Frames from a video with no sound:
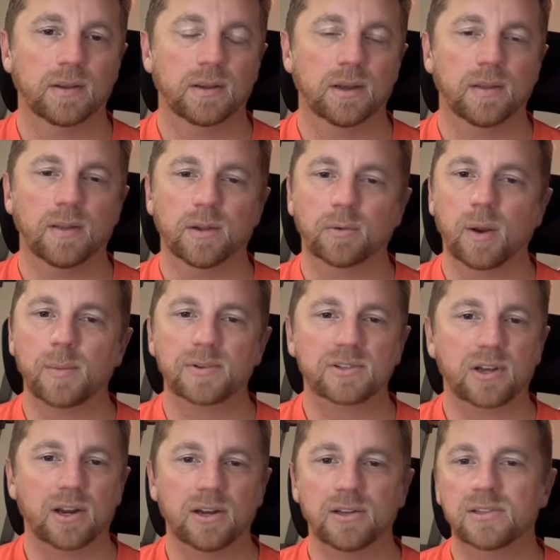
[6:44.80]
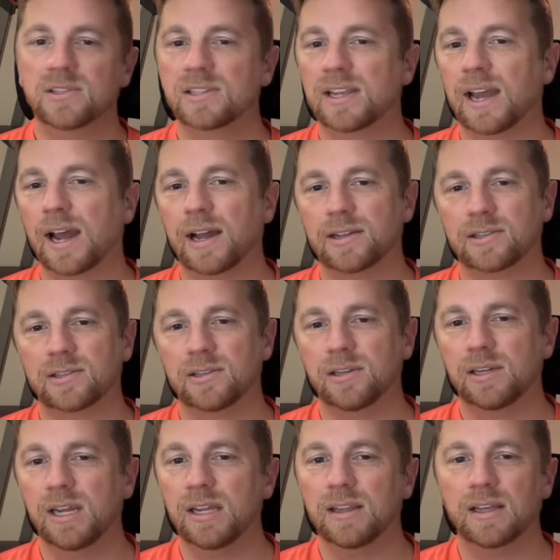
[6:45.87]
And then right beside it is scats. You
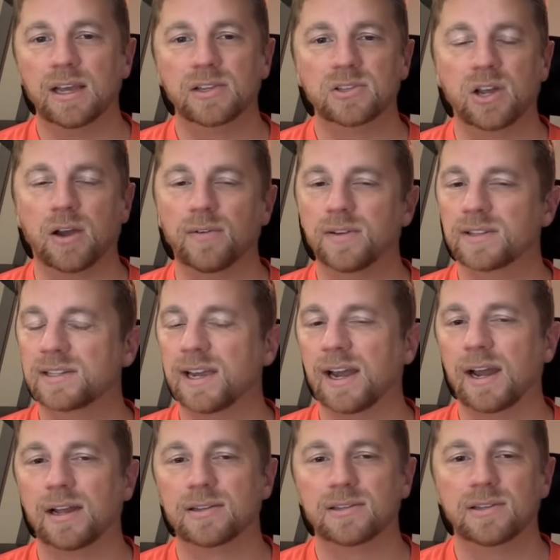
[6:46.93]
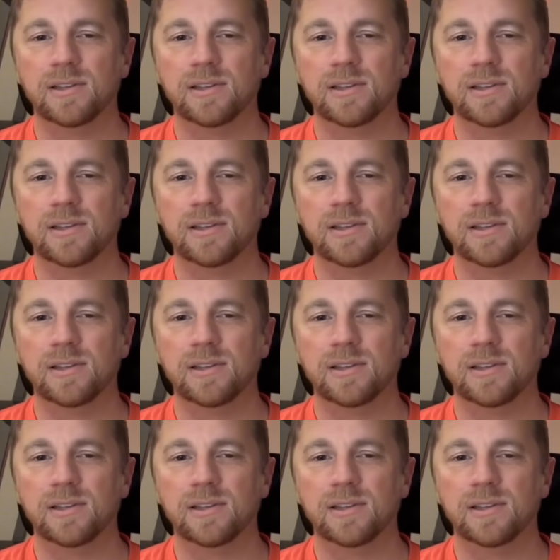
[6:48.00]
take the S off, it's cats.